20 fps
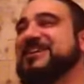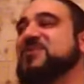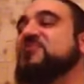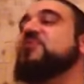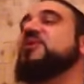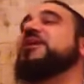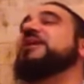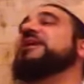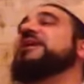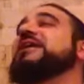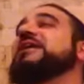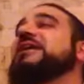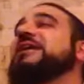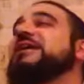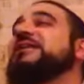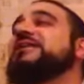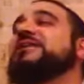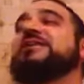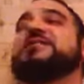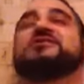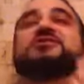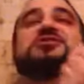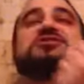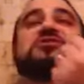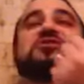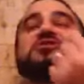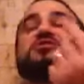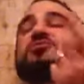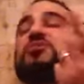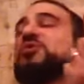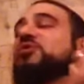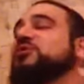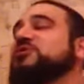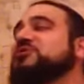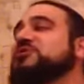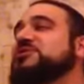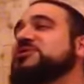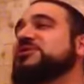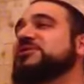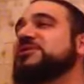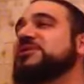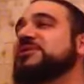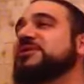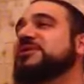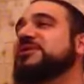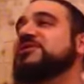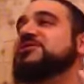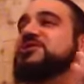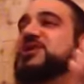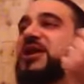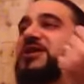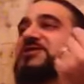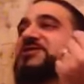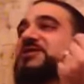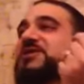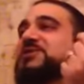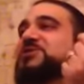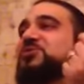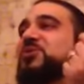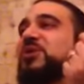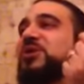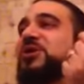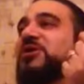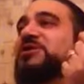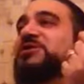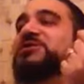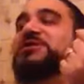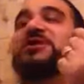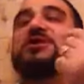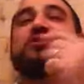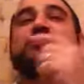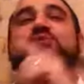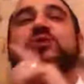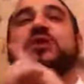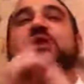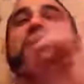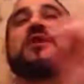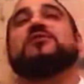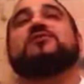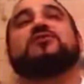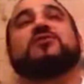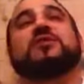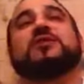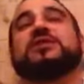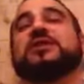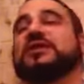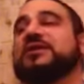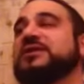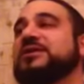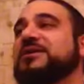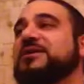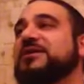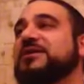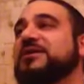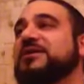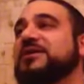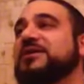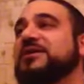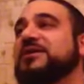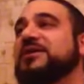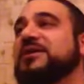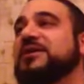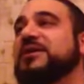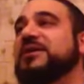What did he need? Just his words. Just his words created everything. That's right.